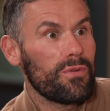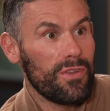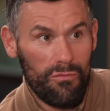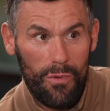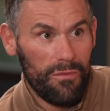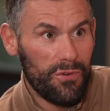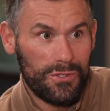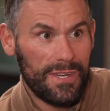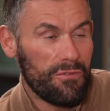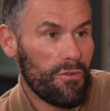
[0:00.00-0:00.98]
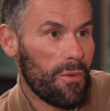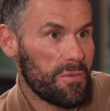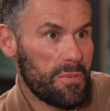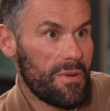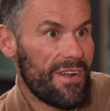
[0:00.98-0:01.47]
So unfortunately for
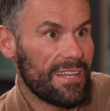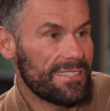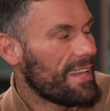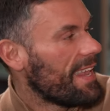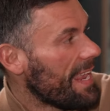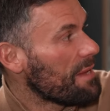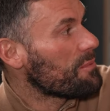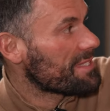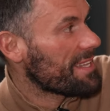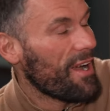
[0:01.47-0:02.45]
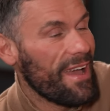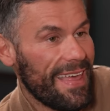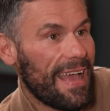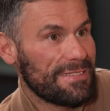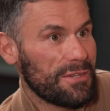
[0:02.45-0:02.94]
Robert Pires, yeah. he was the guy
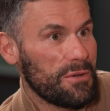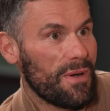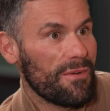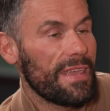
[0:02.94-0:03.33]
that had to come off.